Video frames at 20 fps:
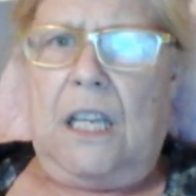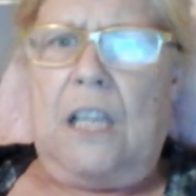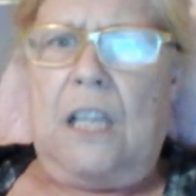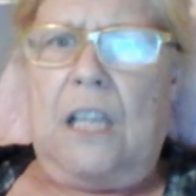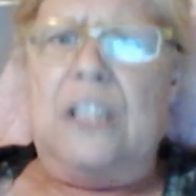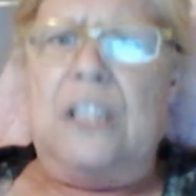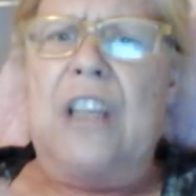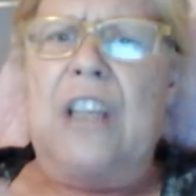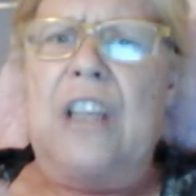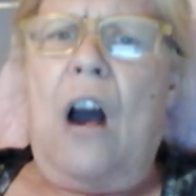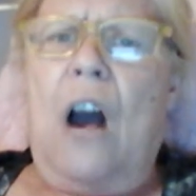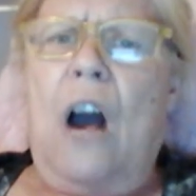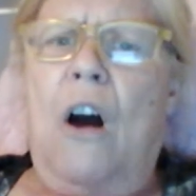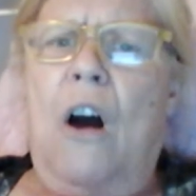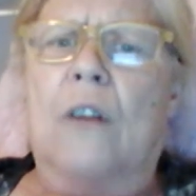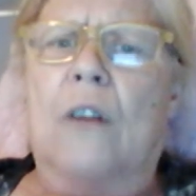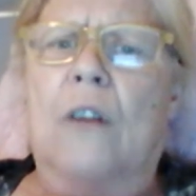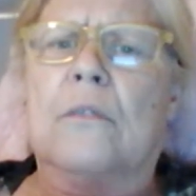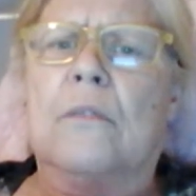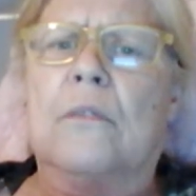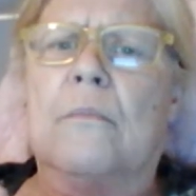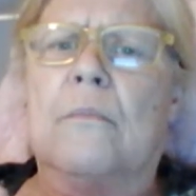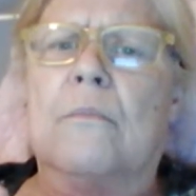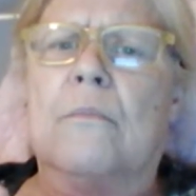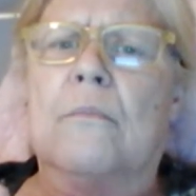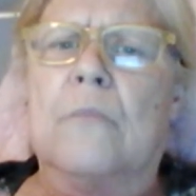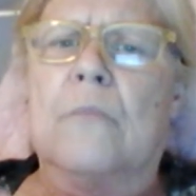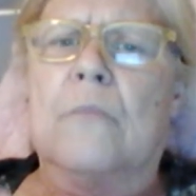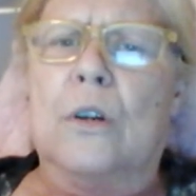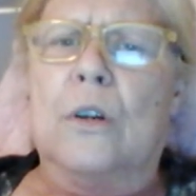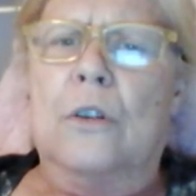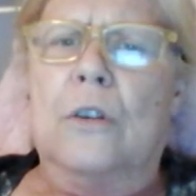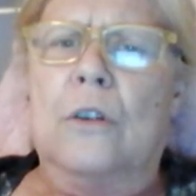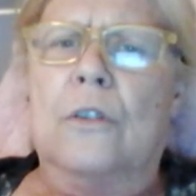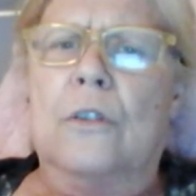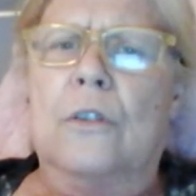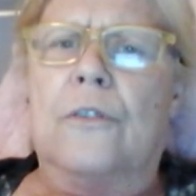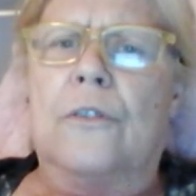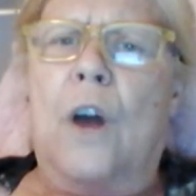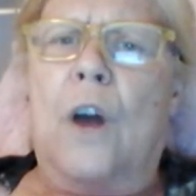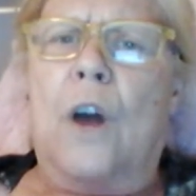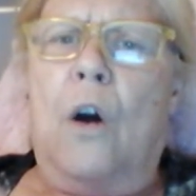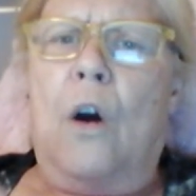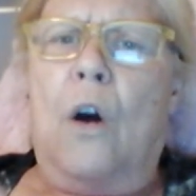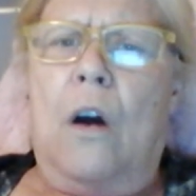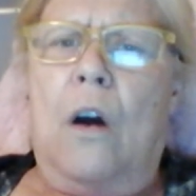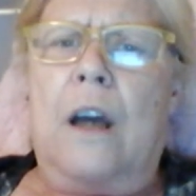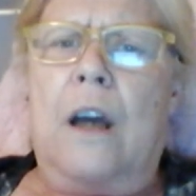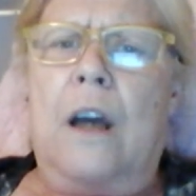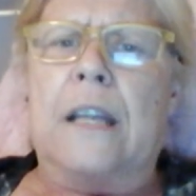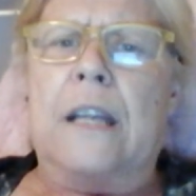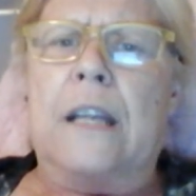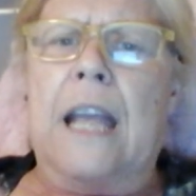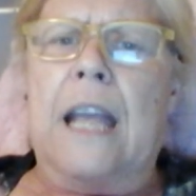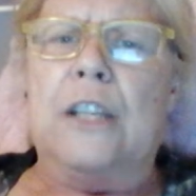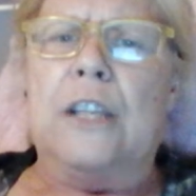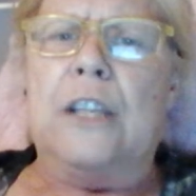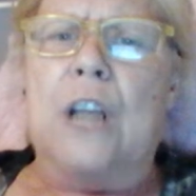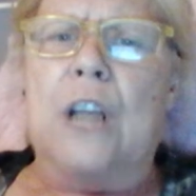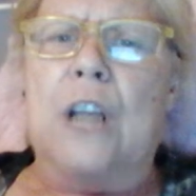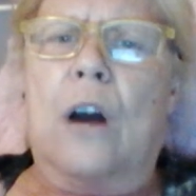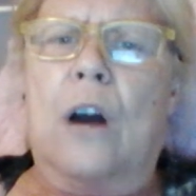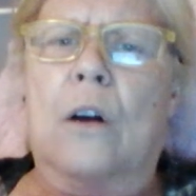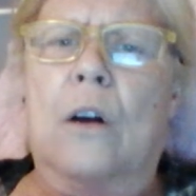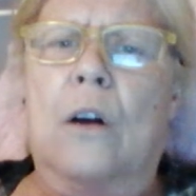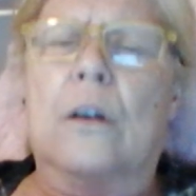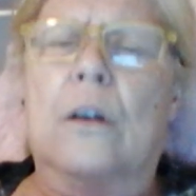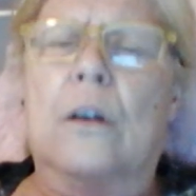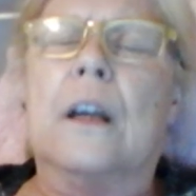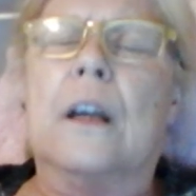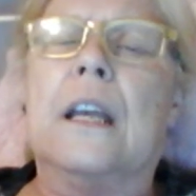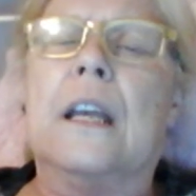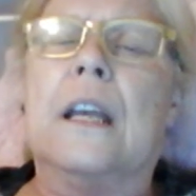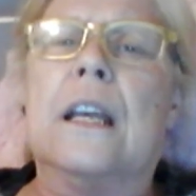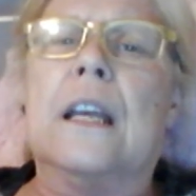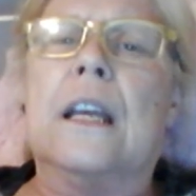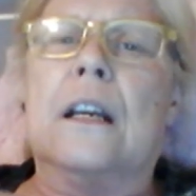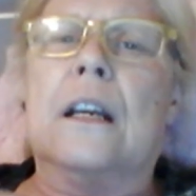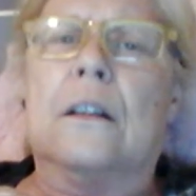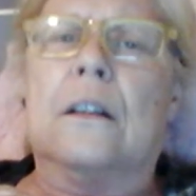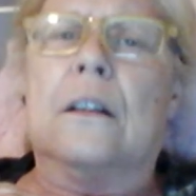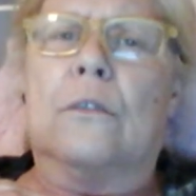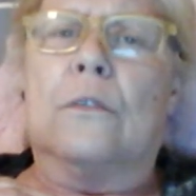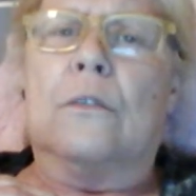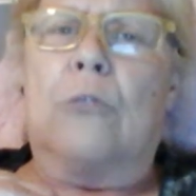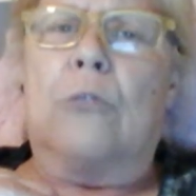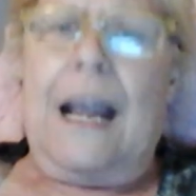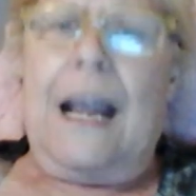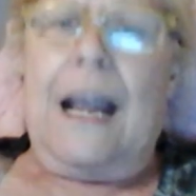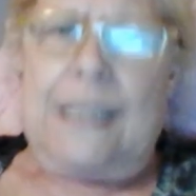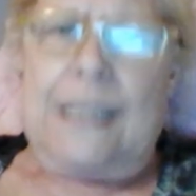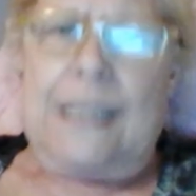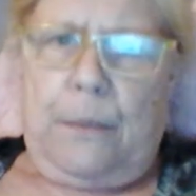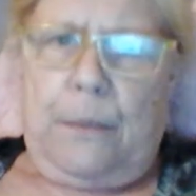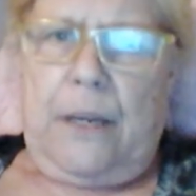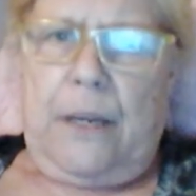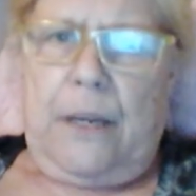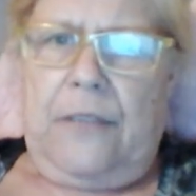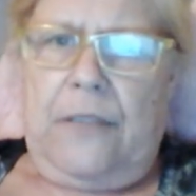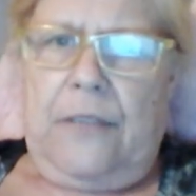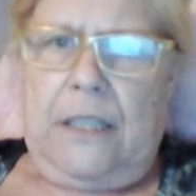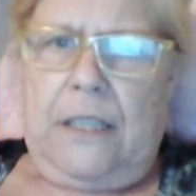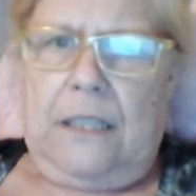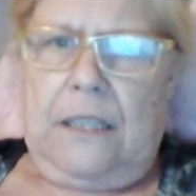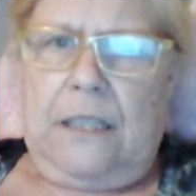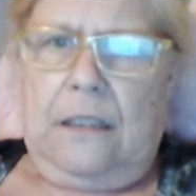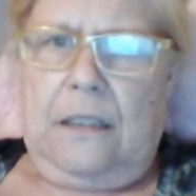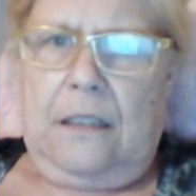Y'all move on and y'all rise above it.